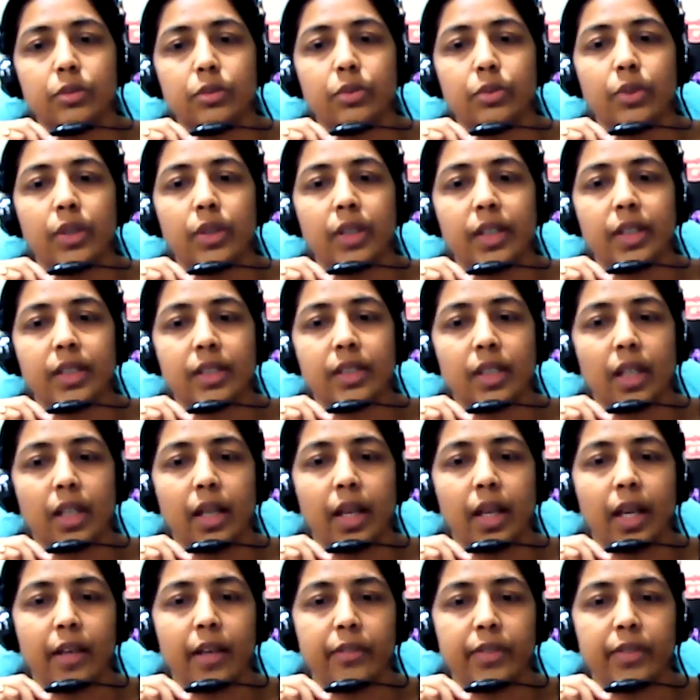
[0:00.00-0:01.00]
For
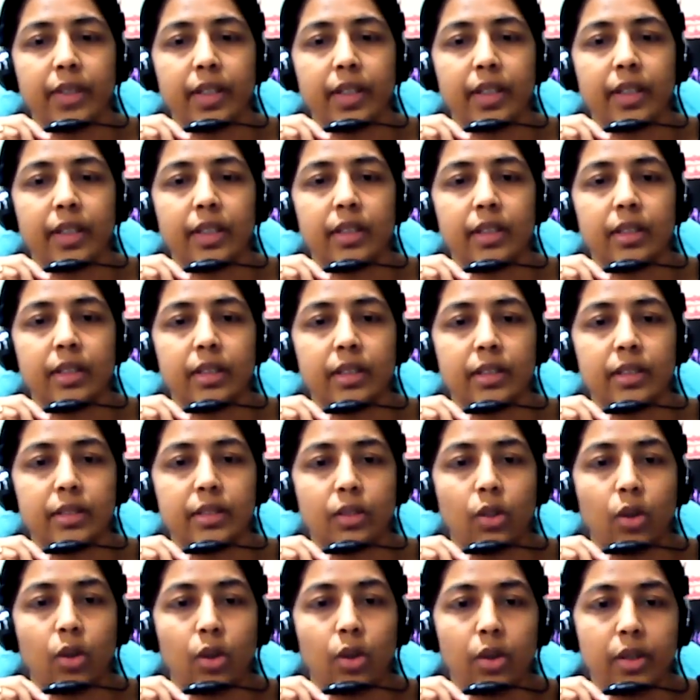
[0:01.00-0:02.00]
example, having
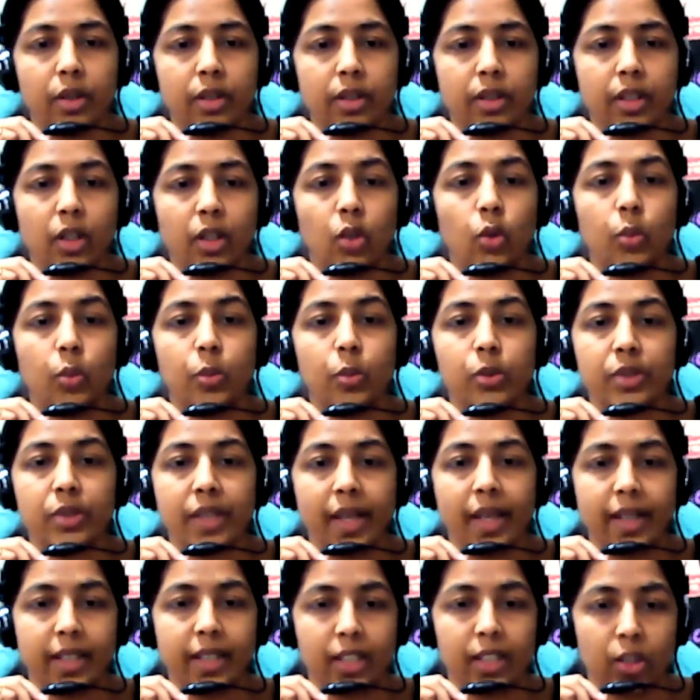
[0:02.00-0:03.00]
or the
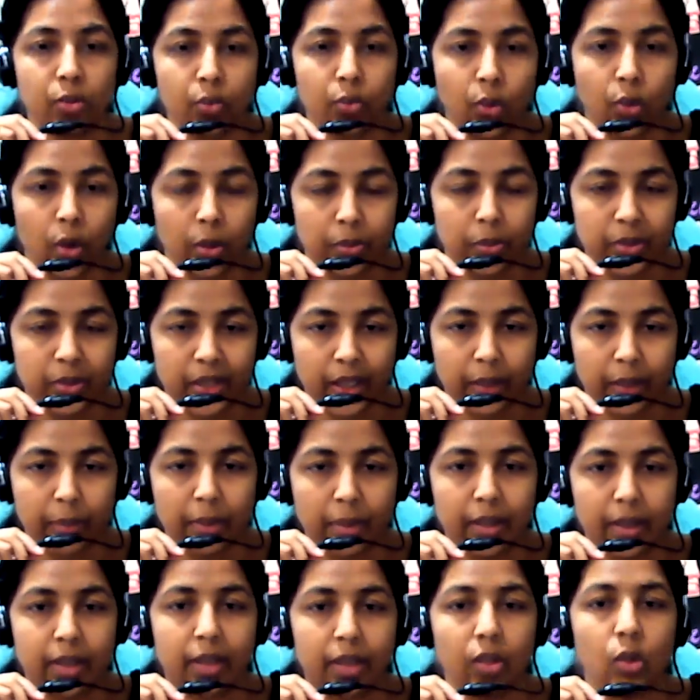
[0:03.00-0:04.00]
homozygous form same
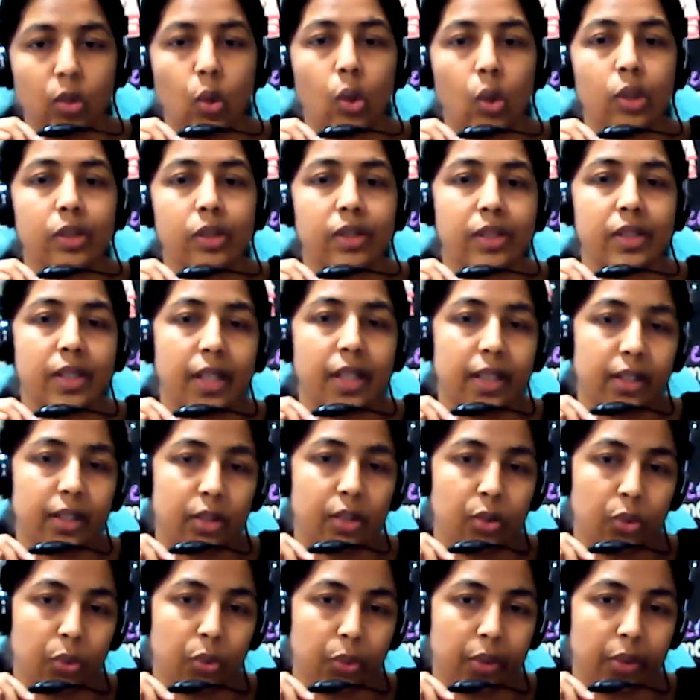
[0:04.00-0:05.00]
when cause death
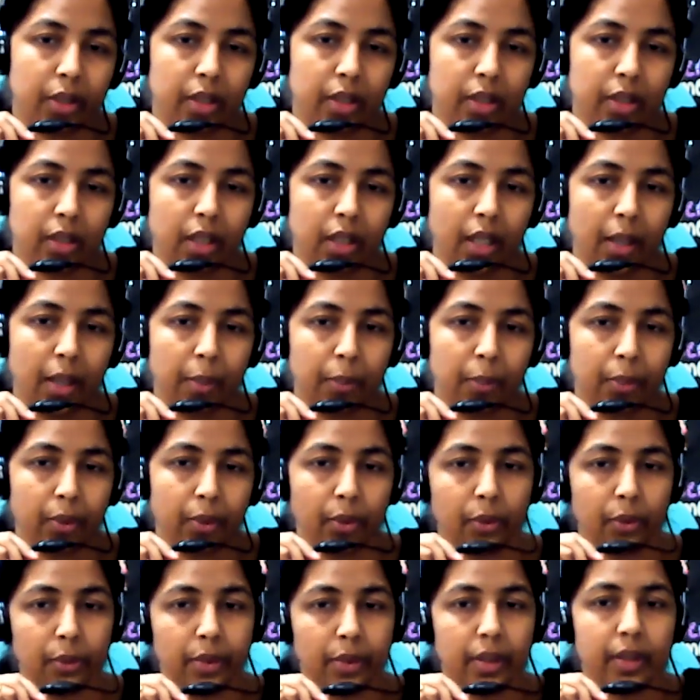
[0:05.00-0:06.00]
during the
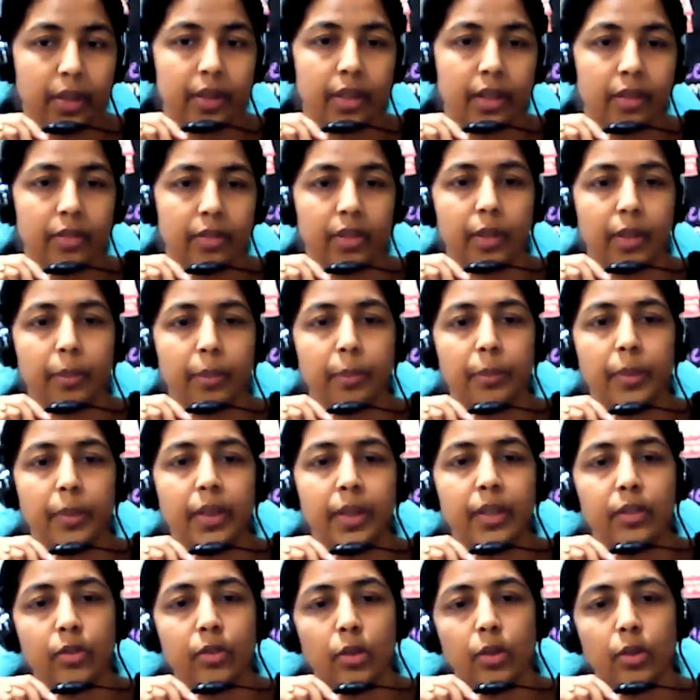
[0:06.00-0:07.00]
embryonic
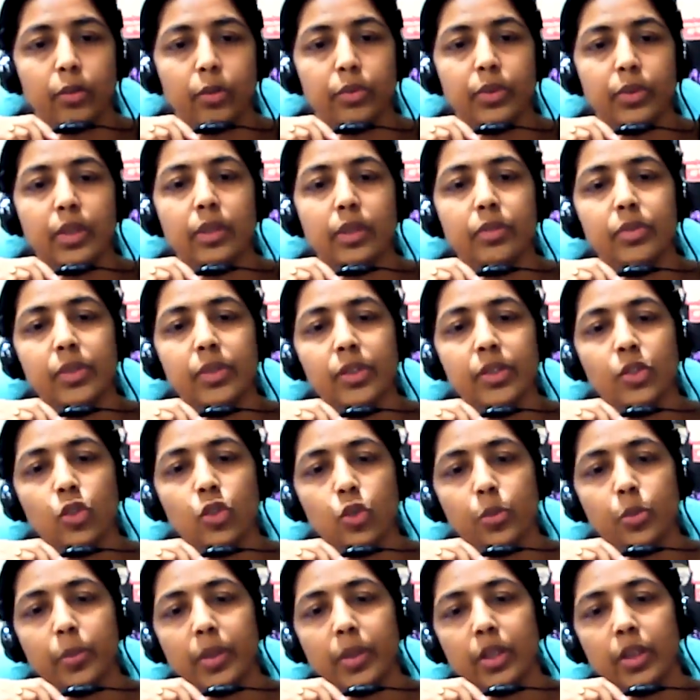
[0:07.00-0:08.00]
development of the
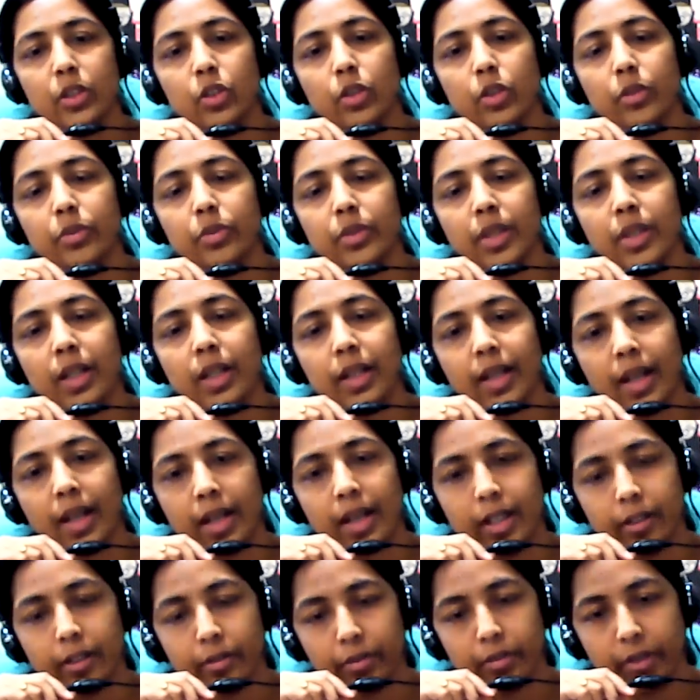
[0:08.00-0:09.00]
first month of the
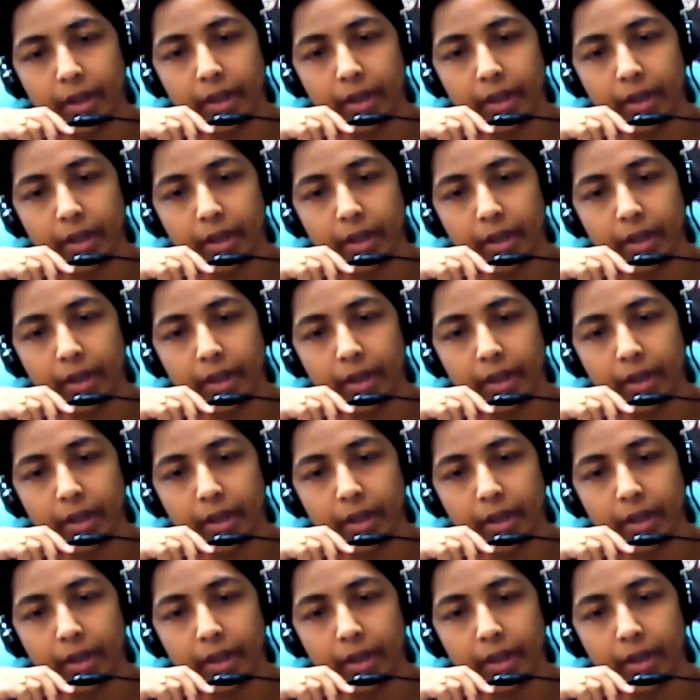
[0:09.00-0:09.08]
life.